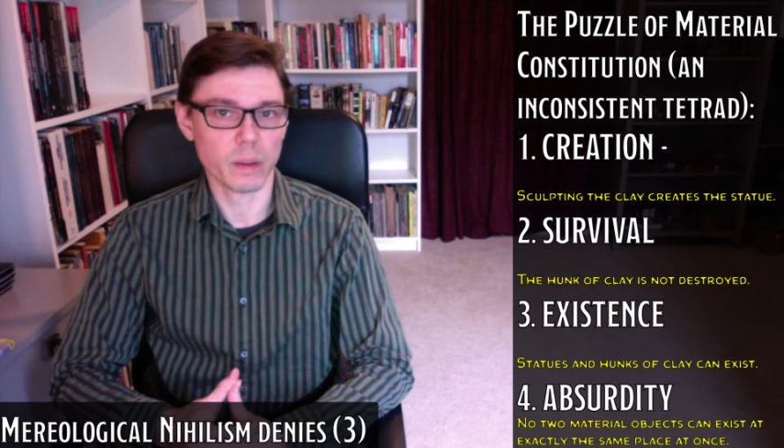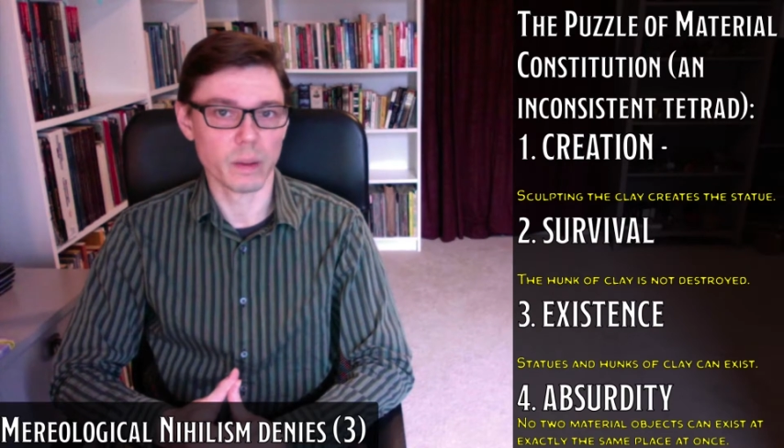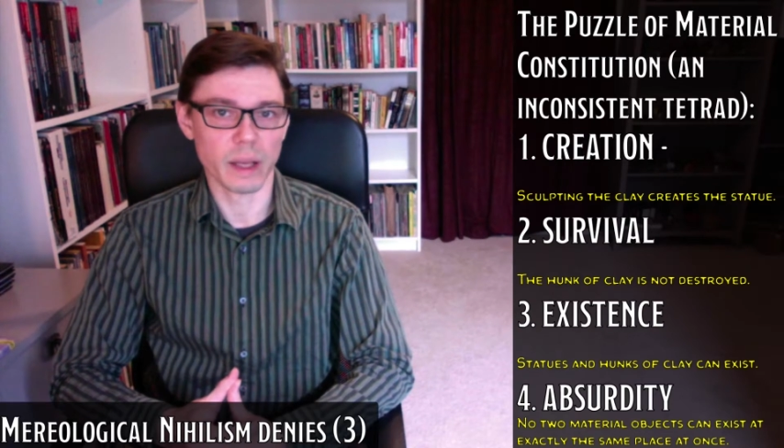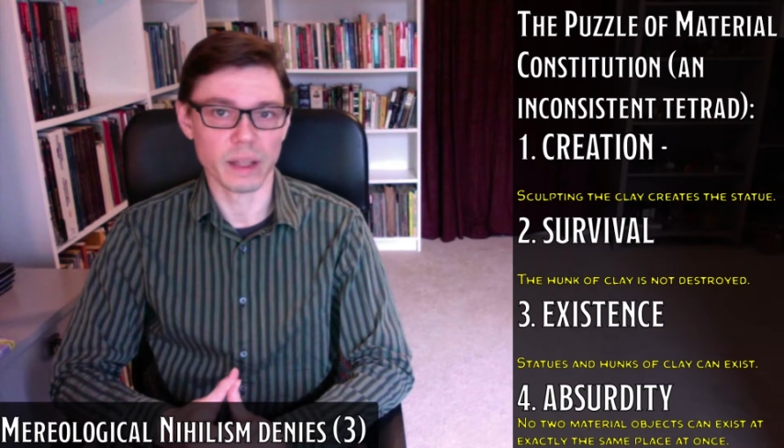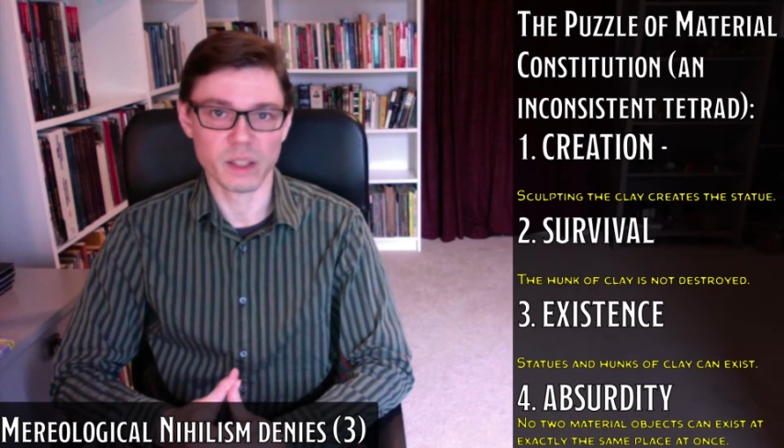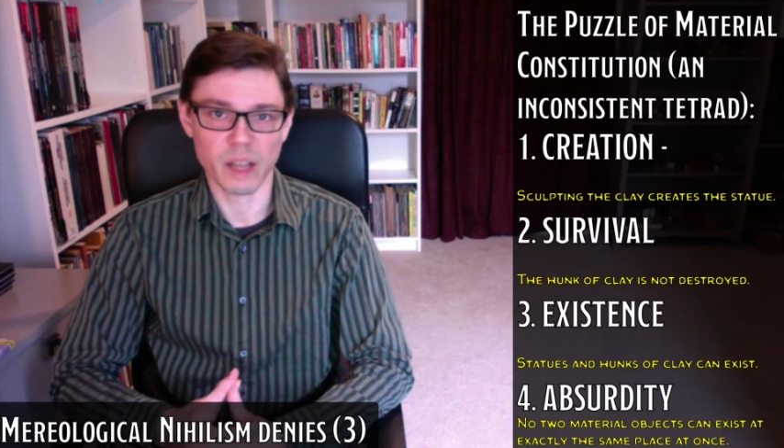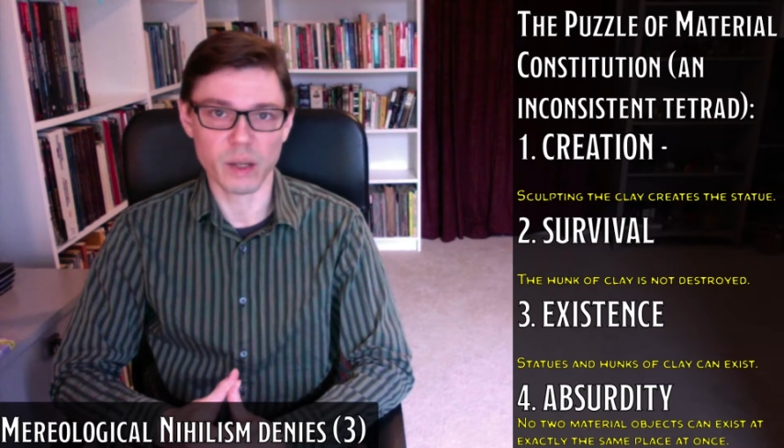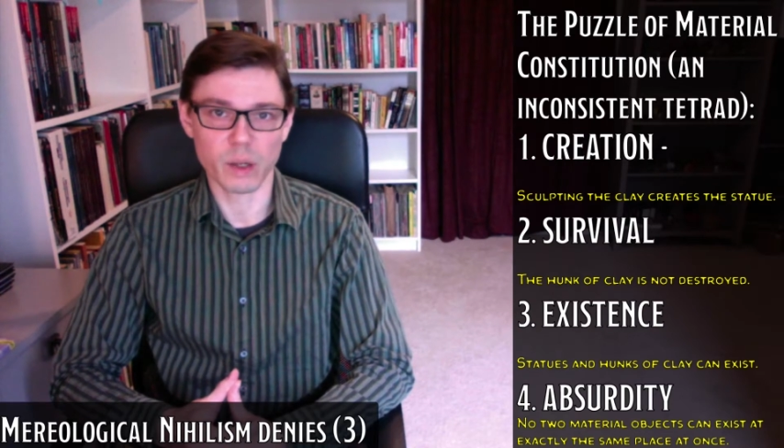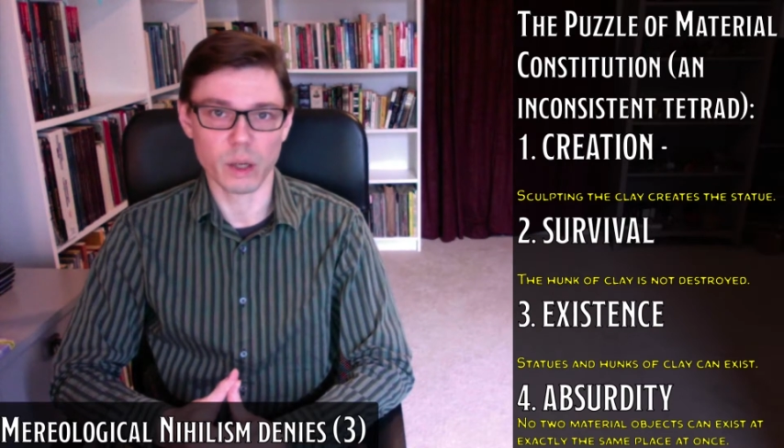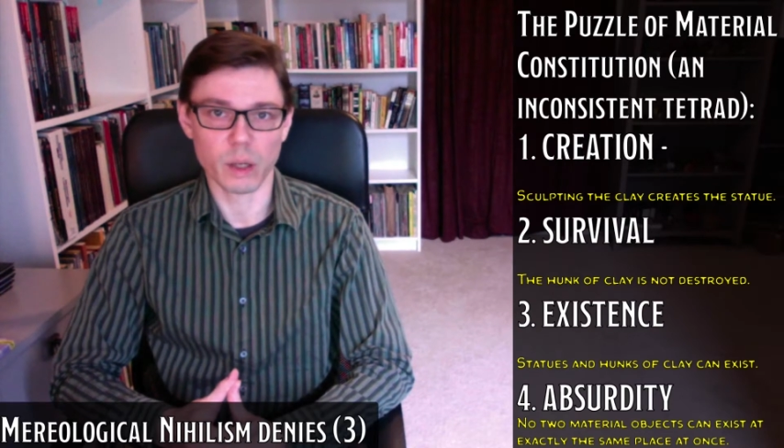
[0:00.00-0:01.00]
that
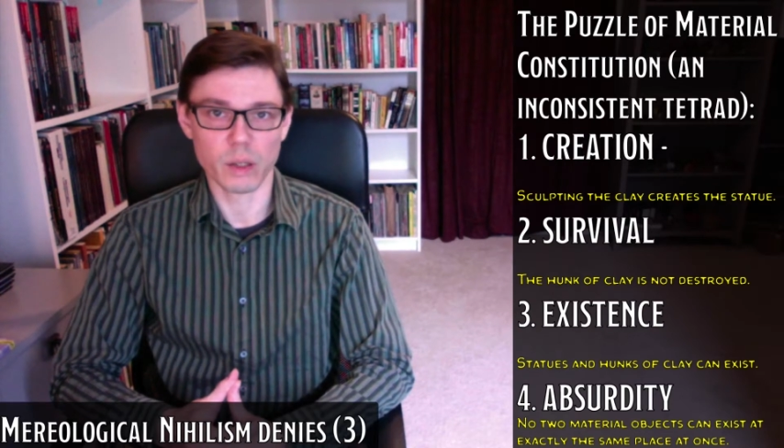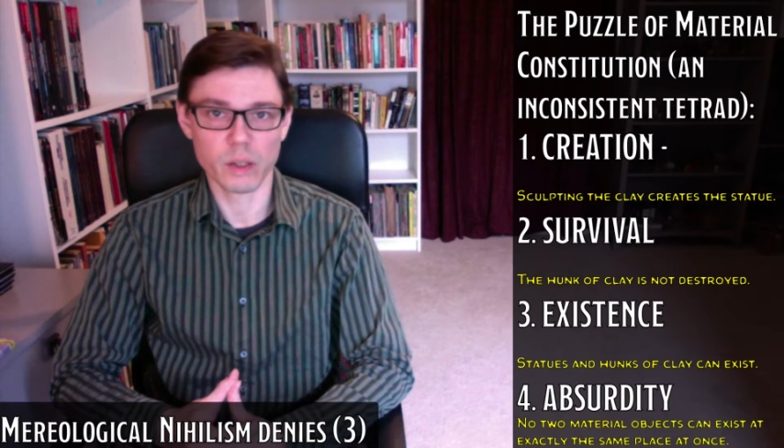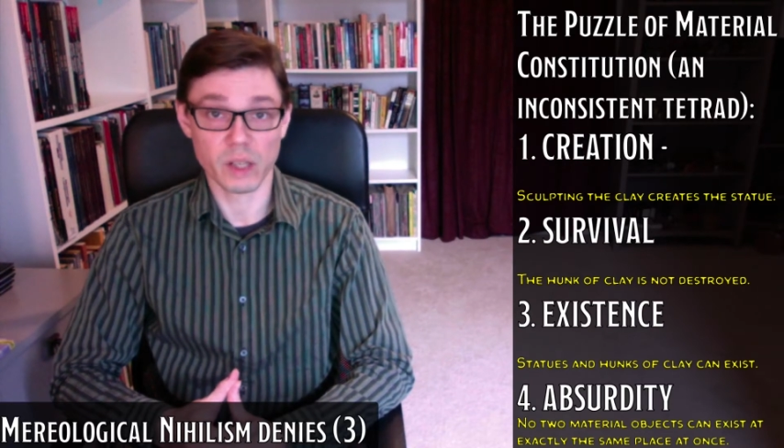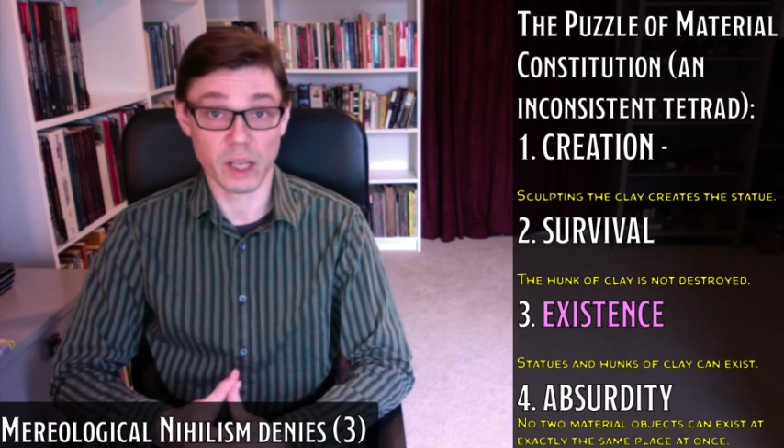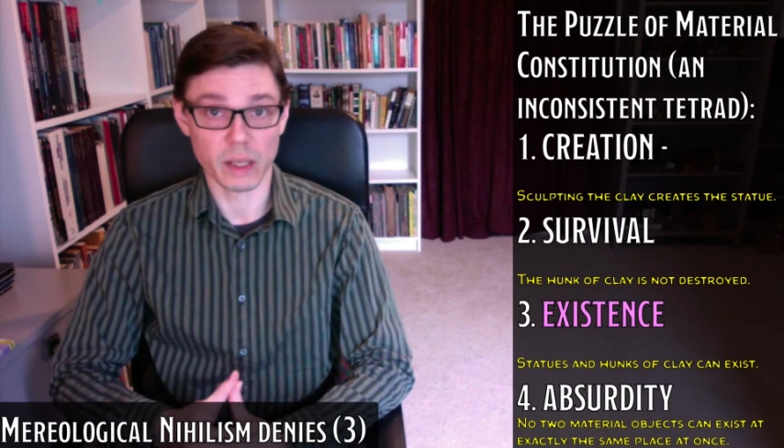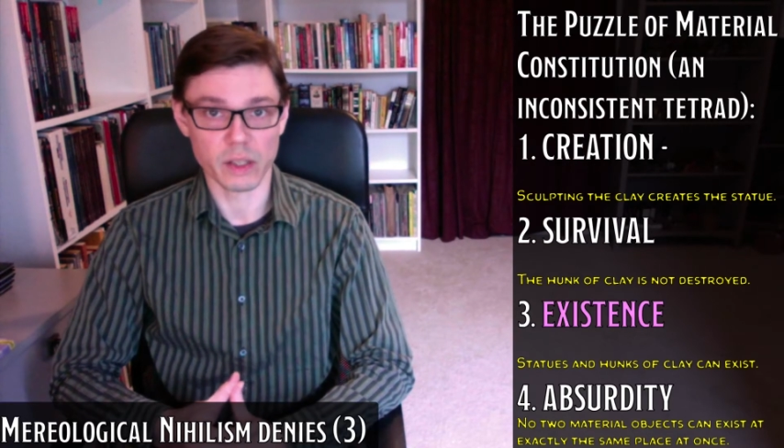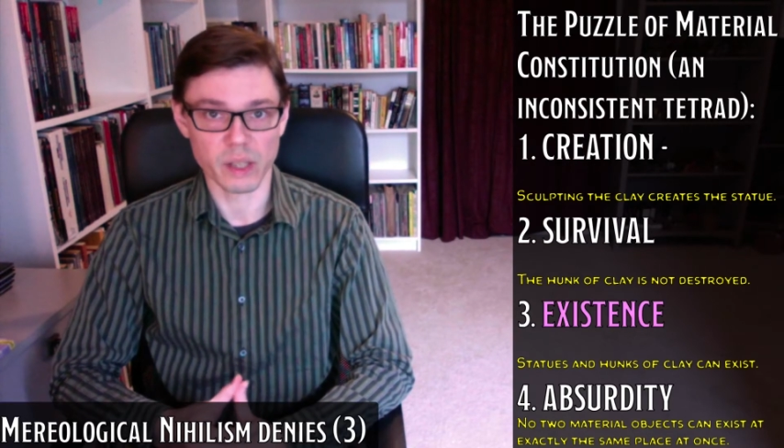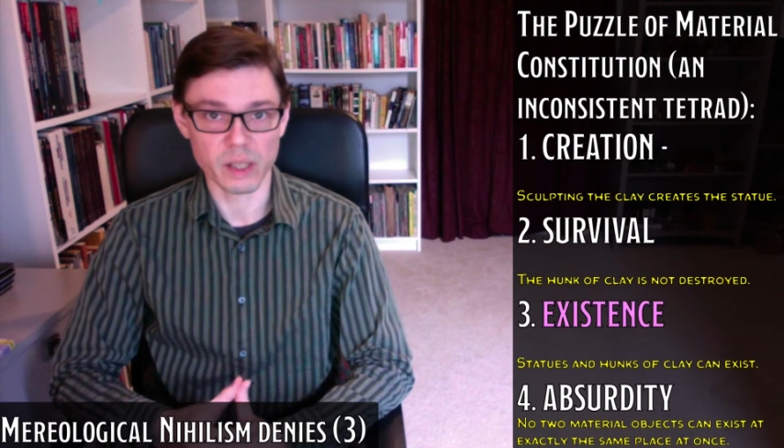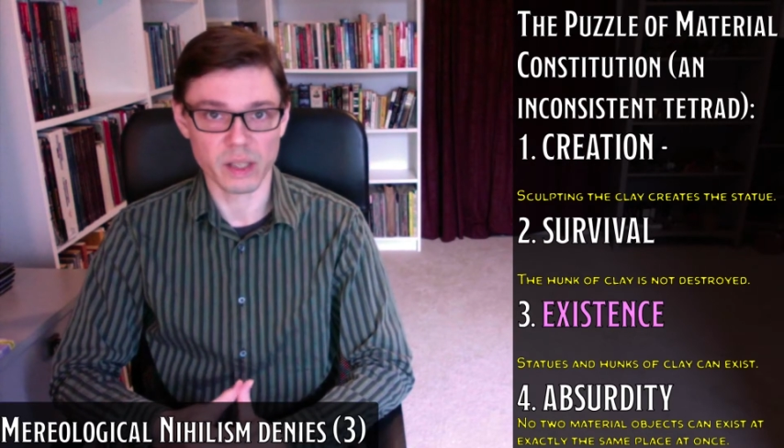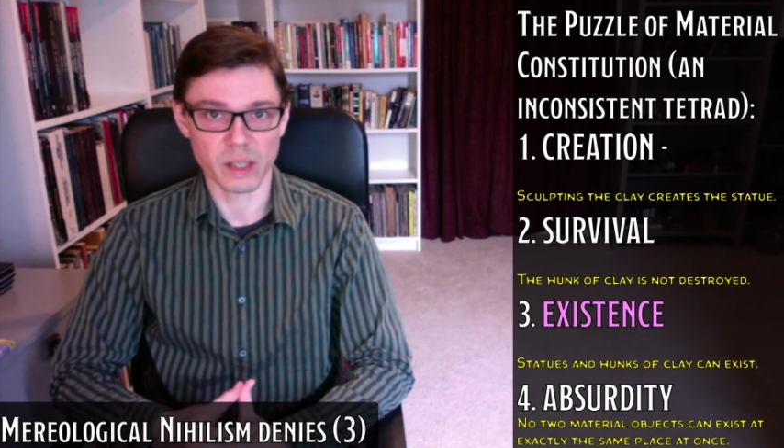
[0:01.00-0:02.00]
Sider calls
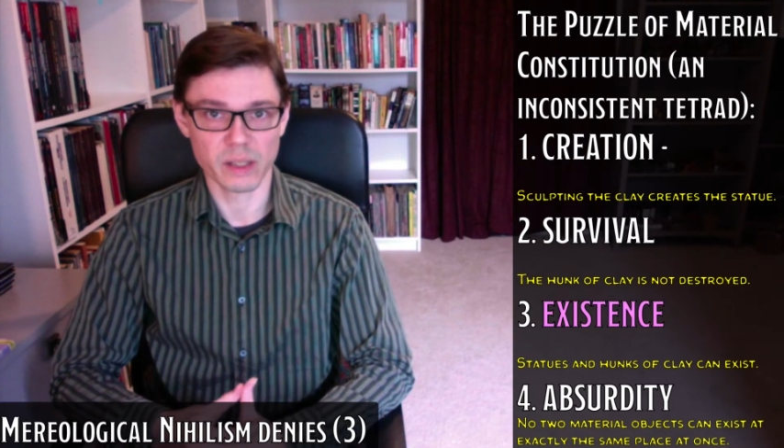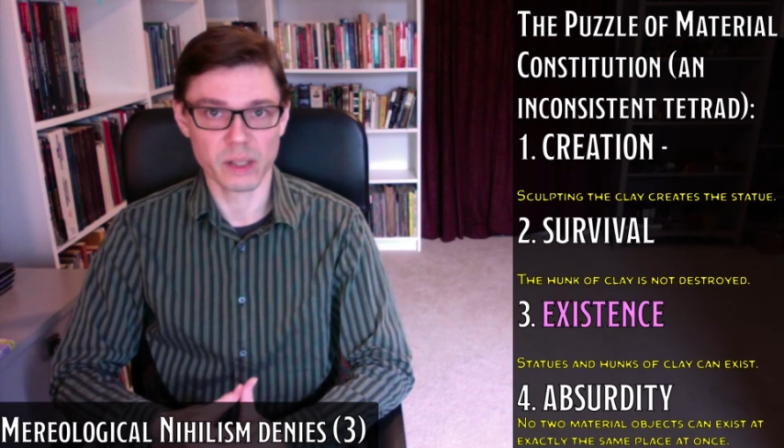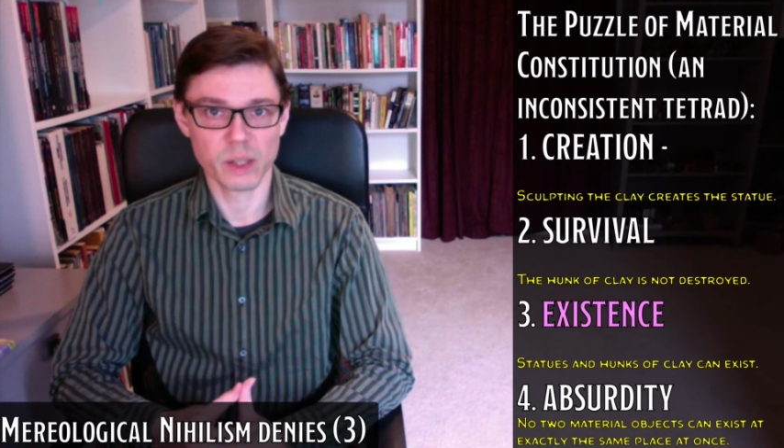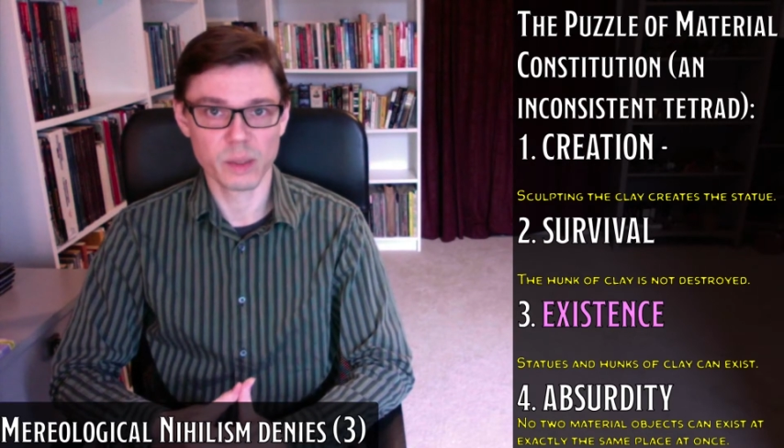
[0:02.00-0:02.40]
existence.